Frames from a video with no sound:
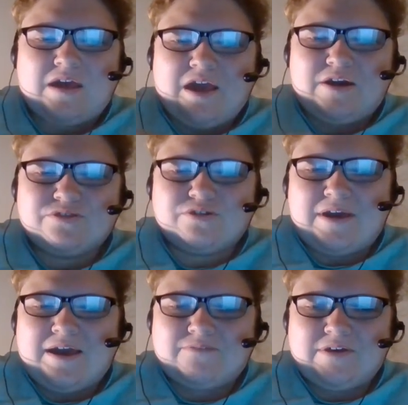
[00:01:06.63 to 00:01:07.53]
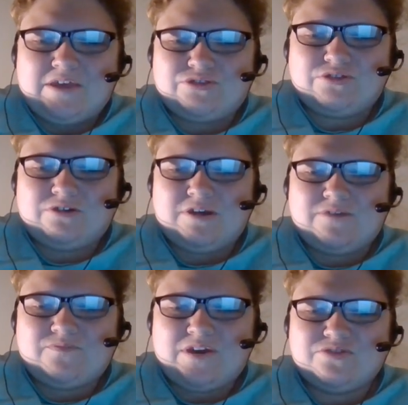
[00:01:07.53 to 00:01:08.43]
I also have an
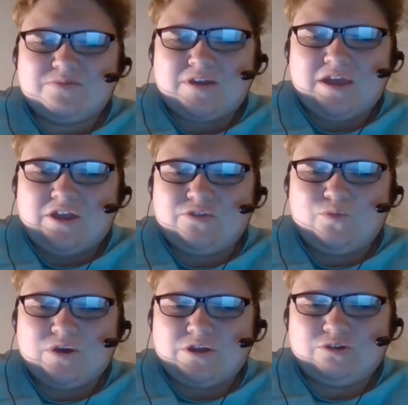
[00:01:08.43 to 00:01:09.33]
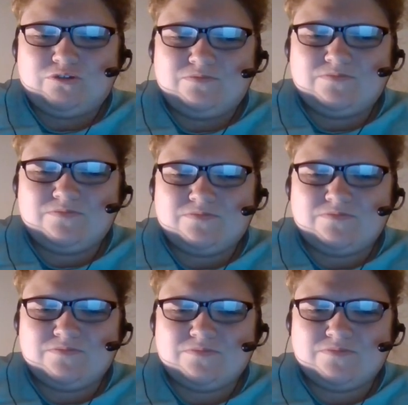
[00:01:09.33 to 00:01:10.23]
Instagram, Facebook, and Twitter
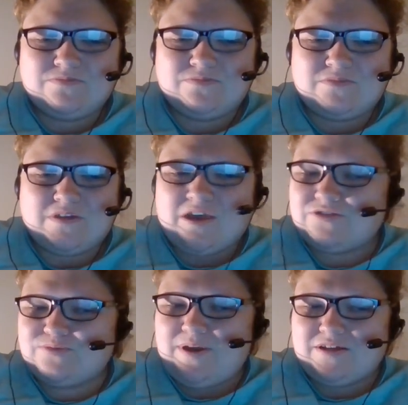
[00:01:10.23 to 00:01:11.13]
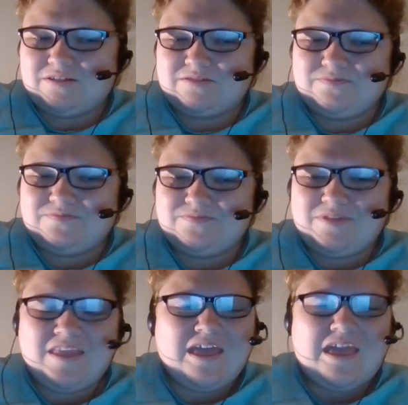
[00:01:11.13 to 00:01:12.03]
as well.
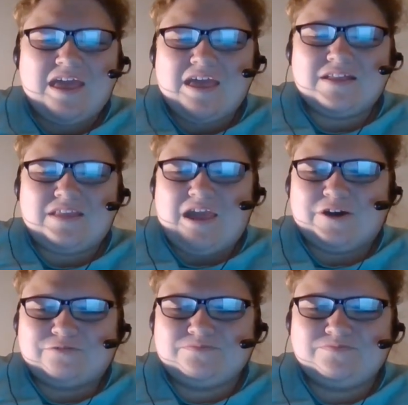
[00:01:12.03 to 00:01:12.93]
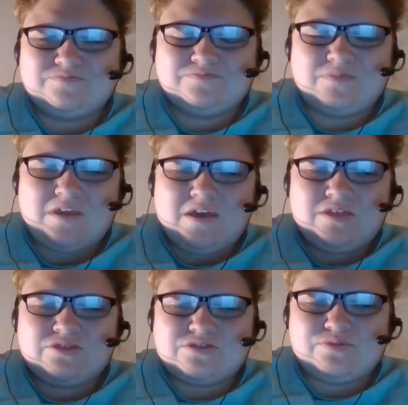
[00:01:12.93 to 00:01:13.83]
Now,
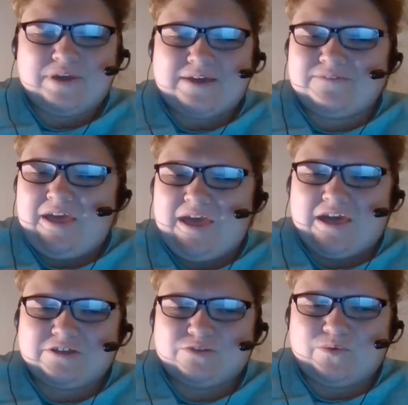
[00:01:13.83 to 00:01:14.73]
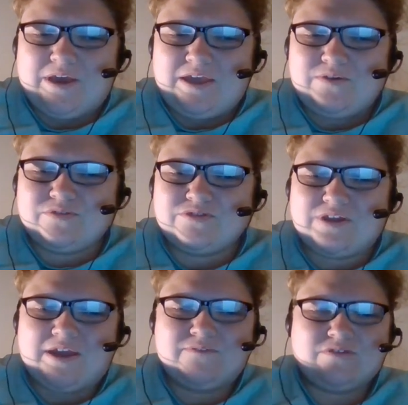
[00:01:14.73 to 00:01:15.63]
since we have that out of the way, let's
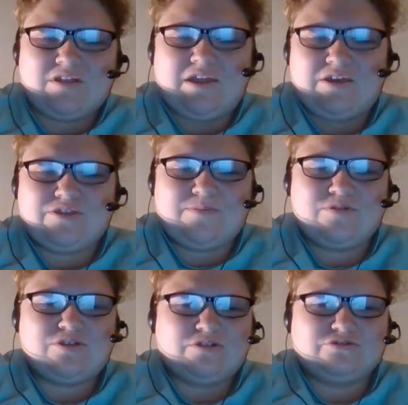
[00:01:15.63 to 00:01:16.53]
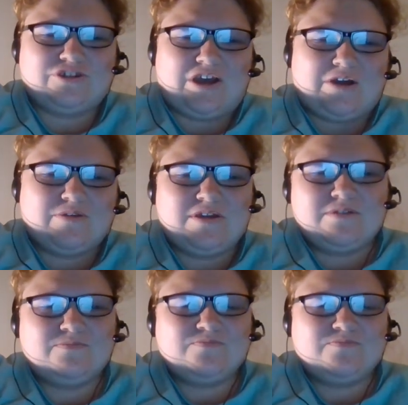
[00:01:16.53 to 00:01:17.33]
dive into today's episode, shall we?